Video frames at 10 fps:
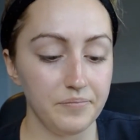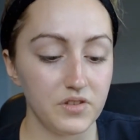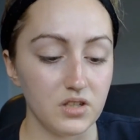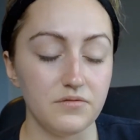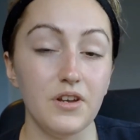
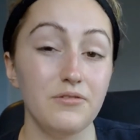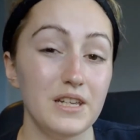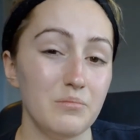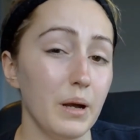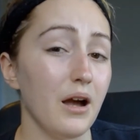So it's
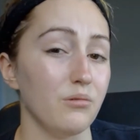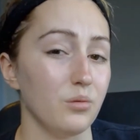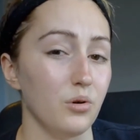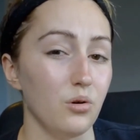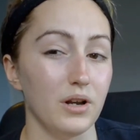£15 a
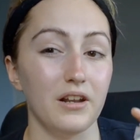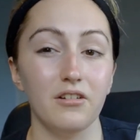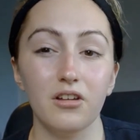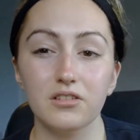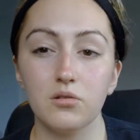bottle, and I
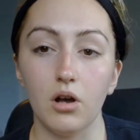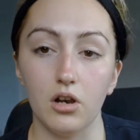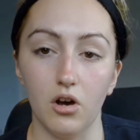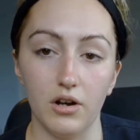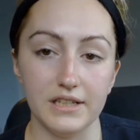know it's quite a
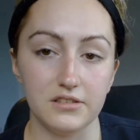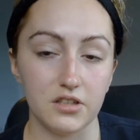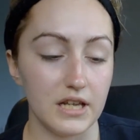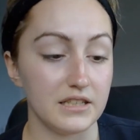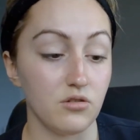lot. It's
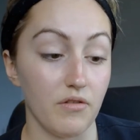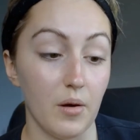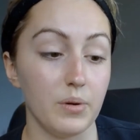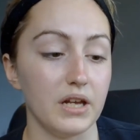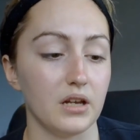just, it's not
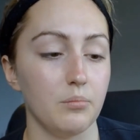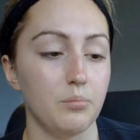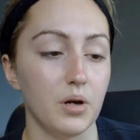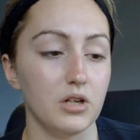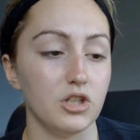that big,
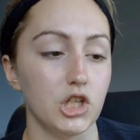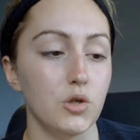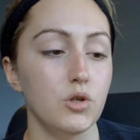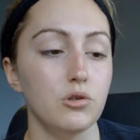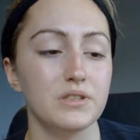but you
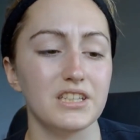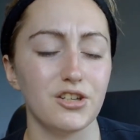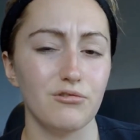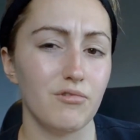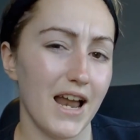use it
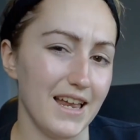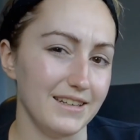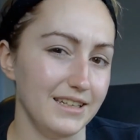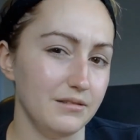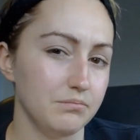so
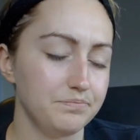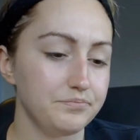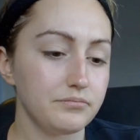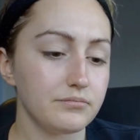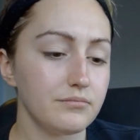rarely
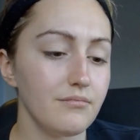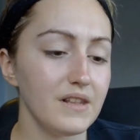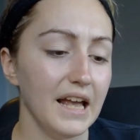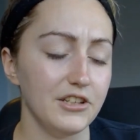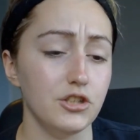
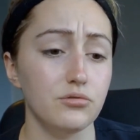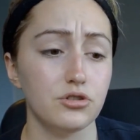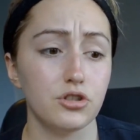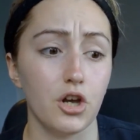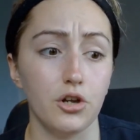and use
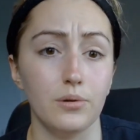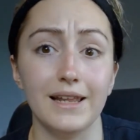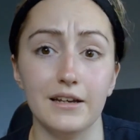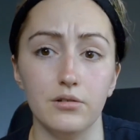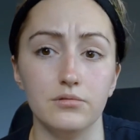so
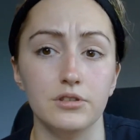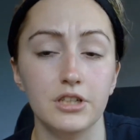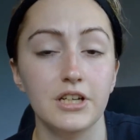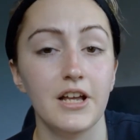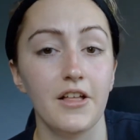little
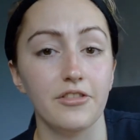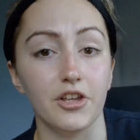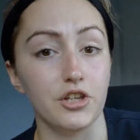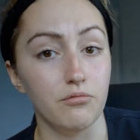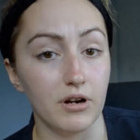
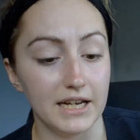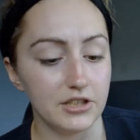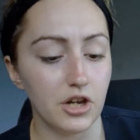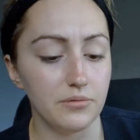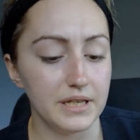that you really
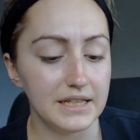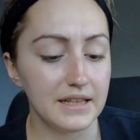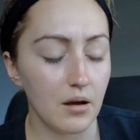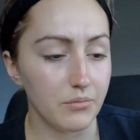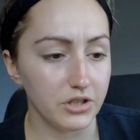don't need
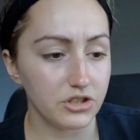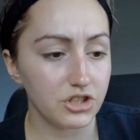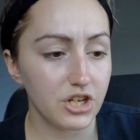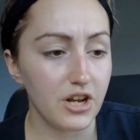that much.